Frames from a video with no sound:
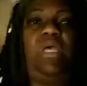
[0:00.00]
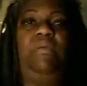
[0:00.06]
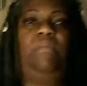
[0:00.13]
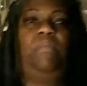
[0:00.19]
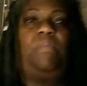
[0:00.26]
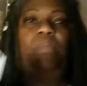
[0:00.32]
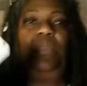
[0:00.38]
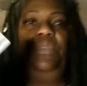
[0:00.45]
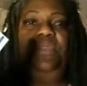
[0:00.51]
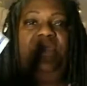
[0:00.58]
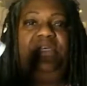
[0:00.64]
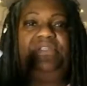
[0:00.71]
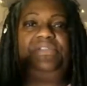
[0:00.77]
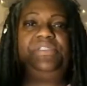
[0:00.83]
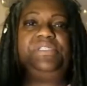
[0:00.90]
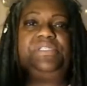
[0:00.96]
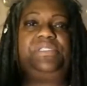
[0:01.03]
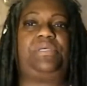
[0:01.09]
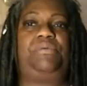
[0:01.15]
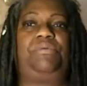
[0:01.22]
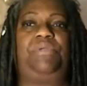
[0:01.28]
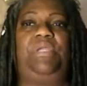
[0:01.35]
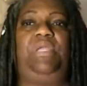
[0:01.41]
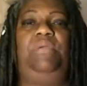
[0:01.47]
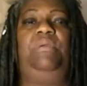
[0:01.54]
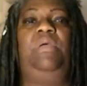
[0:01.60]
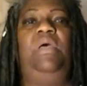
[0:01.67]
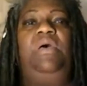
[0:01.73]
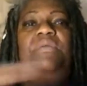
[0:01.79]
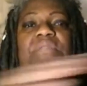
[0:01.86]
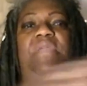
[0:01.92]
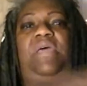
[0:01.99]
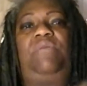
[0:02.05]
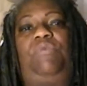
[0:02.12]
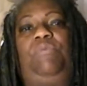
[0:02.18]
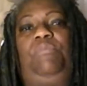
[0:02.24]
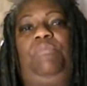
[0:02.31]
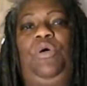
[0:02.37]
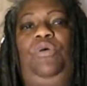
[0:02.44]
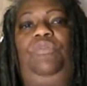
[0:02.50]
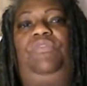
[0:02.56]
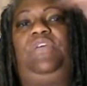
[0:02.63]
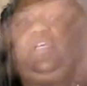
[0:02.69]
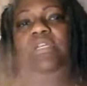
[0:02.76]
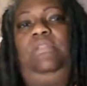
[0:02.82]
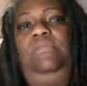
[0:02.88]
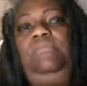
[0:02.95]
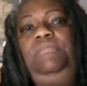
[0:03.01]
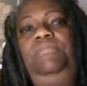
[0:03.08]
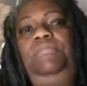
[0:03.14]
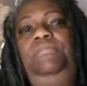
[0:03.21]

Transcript: Okay. This is the cream that remove it.